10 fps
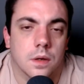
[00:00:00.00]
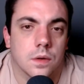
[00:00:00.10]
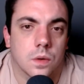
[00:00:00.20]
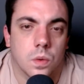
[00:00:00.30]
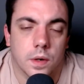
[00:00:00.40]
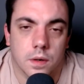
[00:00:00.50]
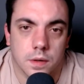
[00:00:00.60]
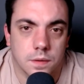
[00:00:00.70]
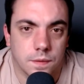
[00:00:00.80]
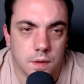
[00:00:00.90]
Quick on
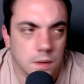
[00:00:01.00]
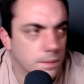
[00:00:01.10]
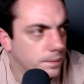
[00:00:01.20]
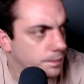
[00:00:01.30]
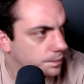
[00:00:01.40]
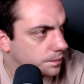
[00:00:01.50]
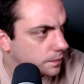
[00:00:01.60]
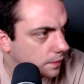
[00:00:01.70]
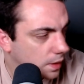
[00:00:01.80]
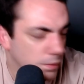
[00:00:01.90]
his feet.
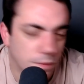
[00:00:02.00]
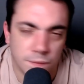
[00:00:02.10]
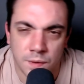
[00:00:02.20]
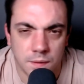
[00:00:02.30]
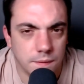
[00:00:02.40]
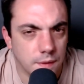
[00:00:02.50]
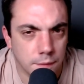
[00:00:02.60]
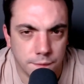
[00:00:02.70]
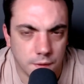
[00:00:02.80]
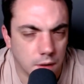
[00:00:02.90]
He was very, very
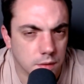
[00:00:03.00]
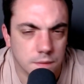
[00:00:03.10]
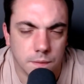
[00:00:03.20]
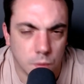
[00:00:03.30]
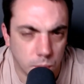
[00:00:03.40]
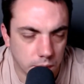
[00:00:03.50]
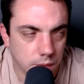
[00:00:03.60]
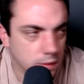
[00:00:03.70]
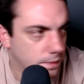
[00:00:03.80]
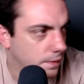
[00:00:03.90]
fast. Quick on
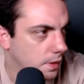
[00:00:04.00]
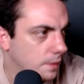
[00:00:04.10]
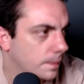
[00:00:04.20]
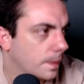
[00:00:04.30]
his feet.